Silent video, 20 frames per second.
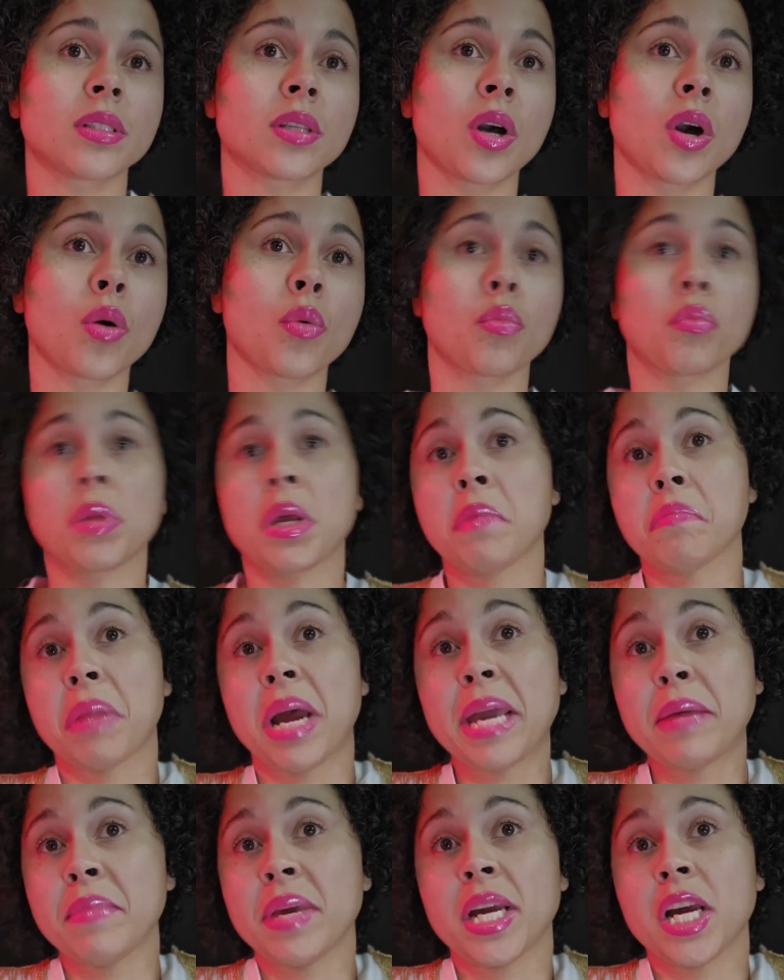So it
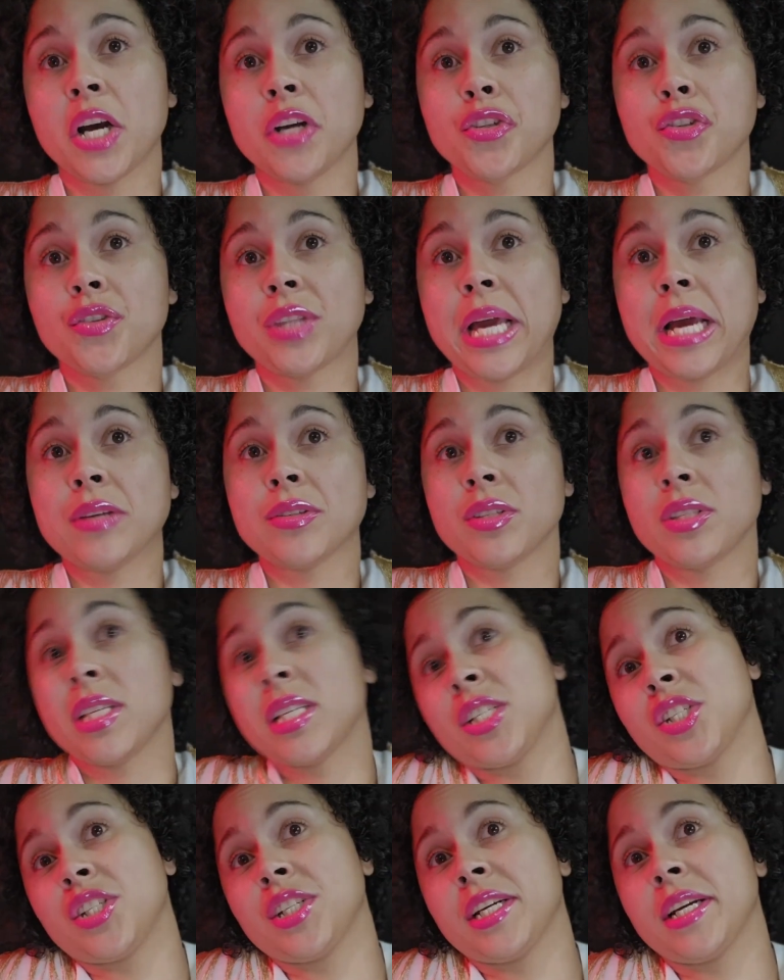might make 100,000
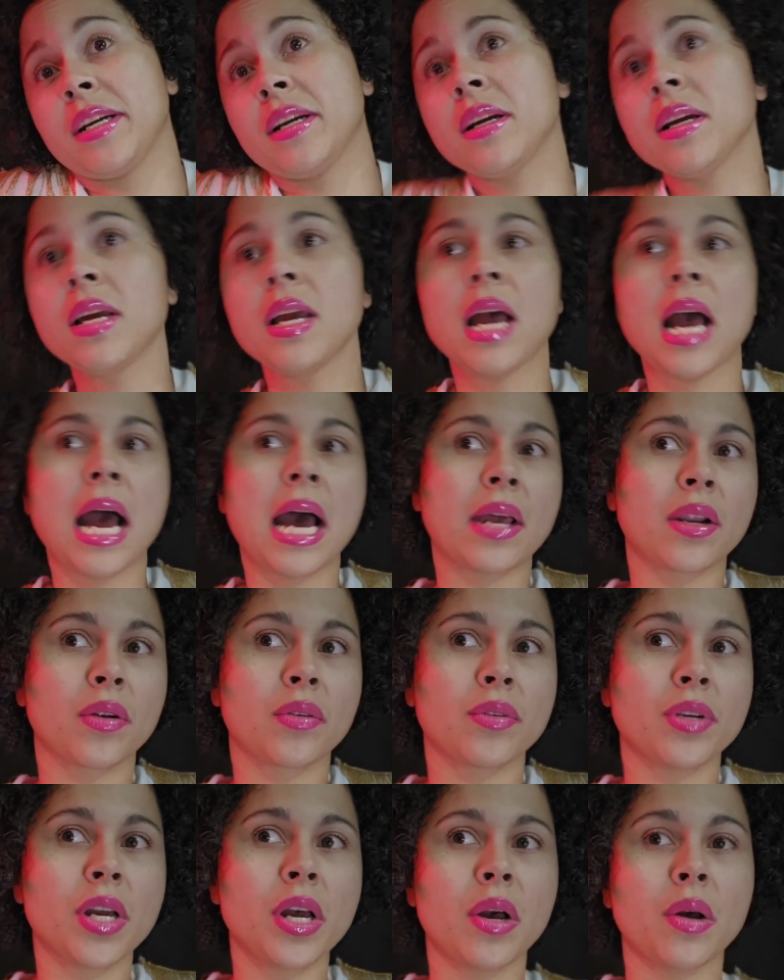this year. I
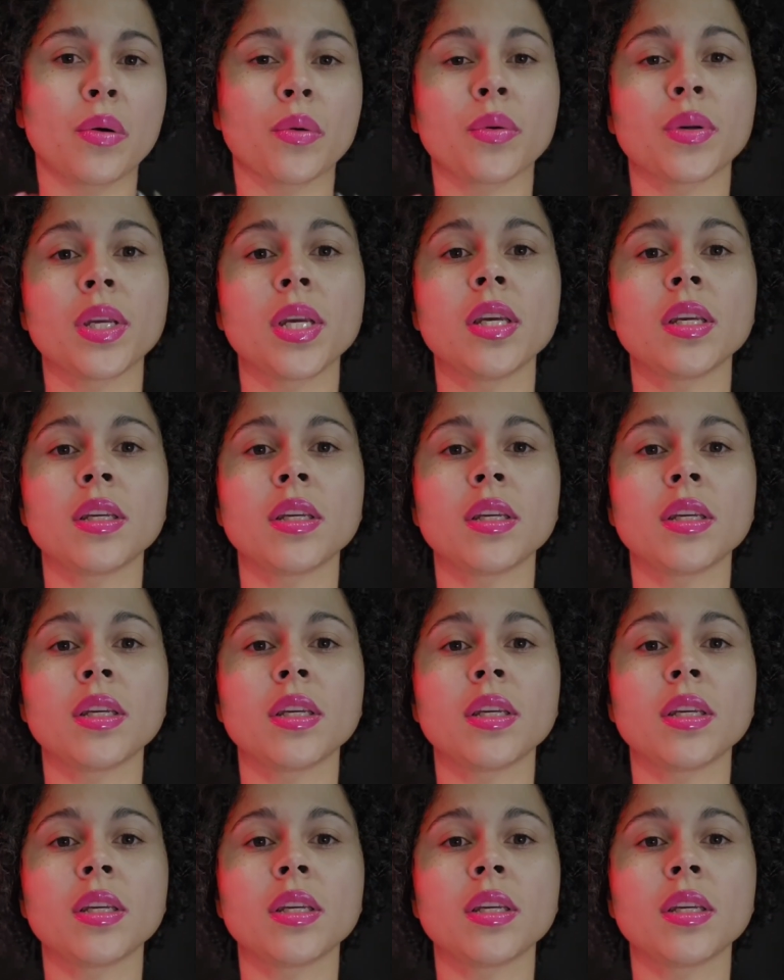don't know.